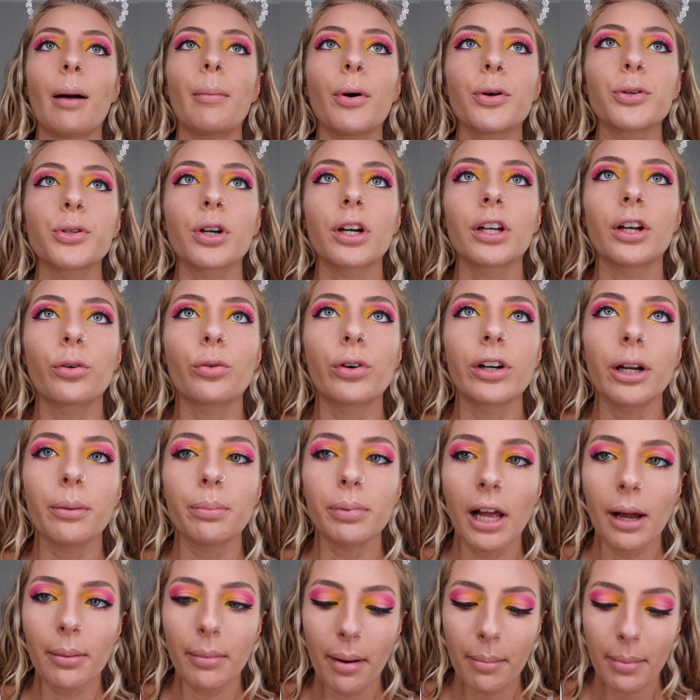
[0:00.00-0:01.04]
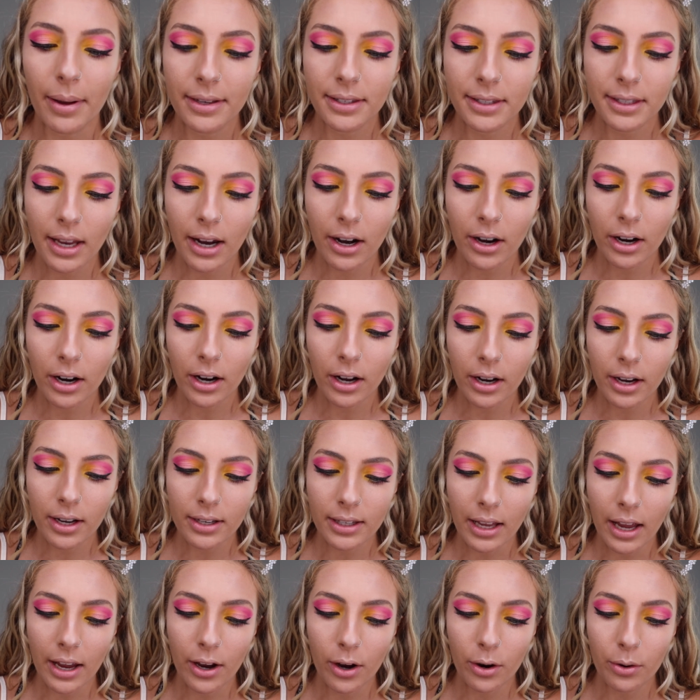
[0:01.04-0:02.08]
I'm also gonna reapply my mascara because
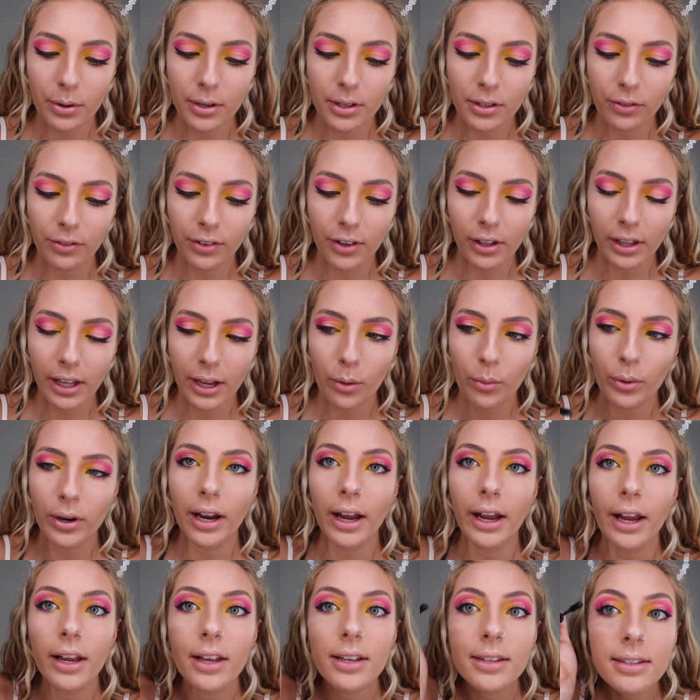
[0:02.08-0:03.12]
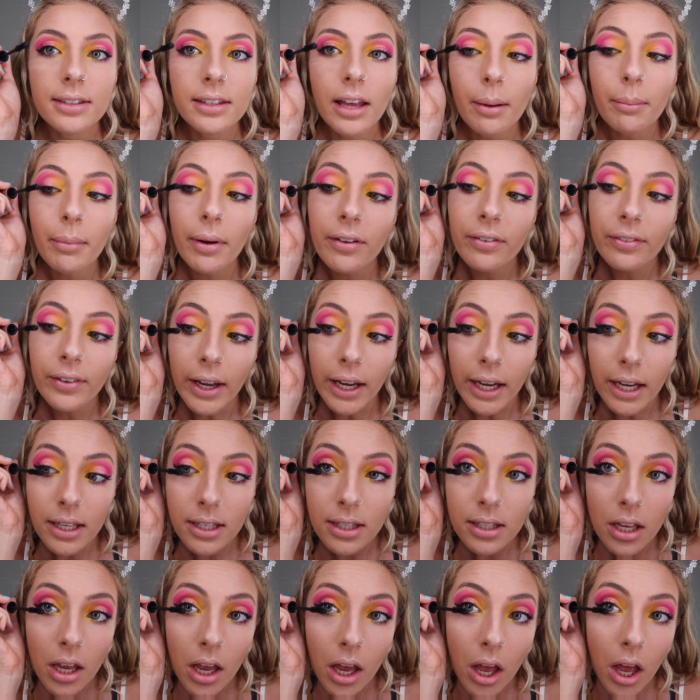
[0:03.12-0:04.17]
I always feel like when I set my
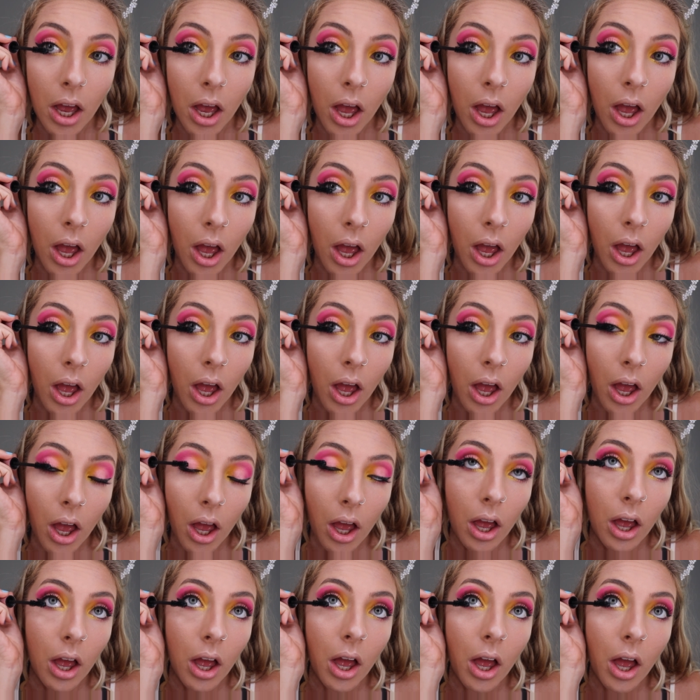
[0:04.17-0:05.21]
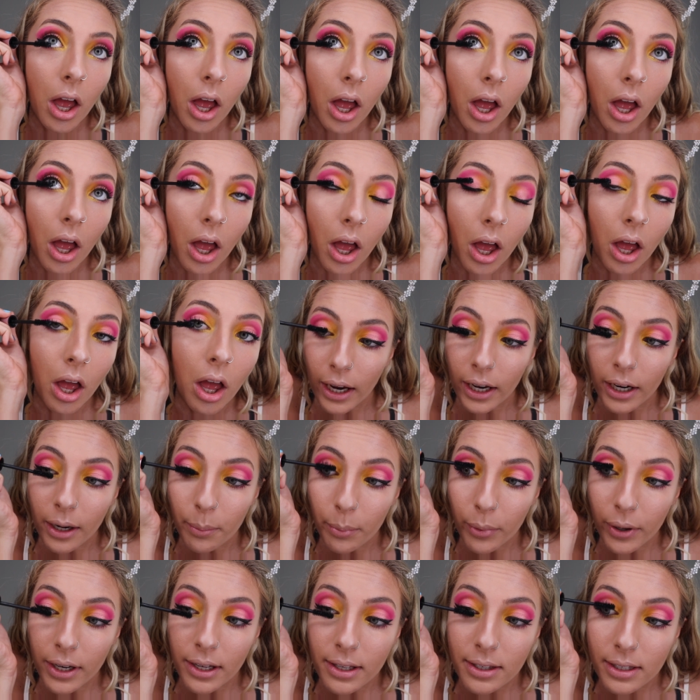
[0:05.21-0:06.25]
face, it kind of
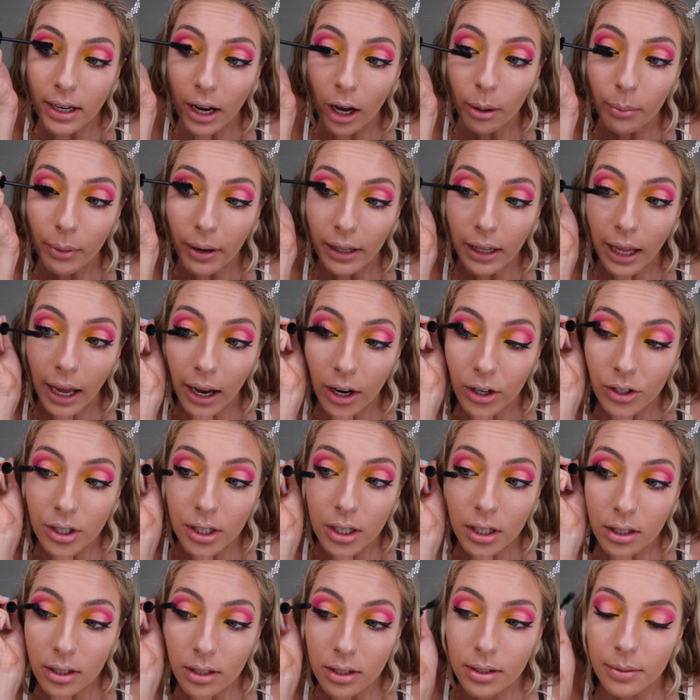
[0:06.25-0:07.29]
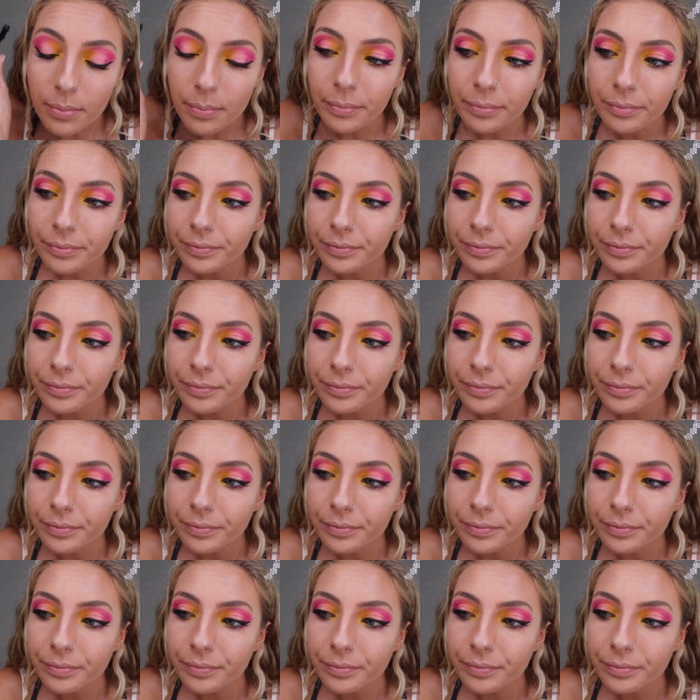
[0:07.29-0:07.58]
brings down my lashes.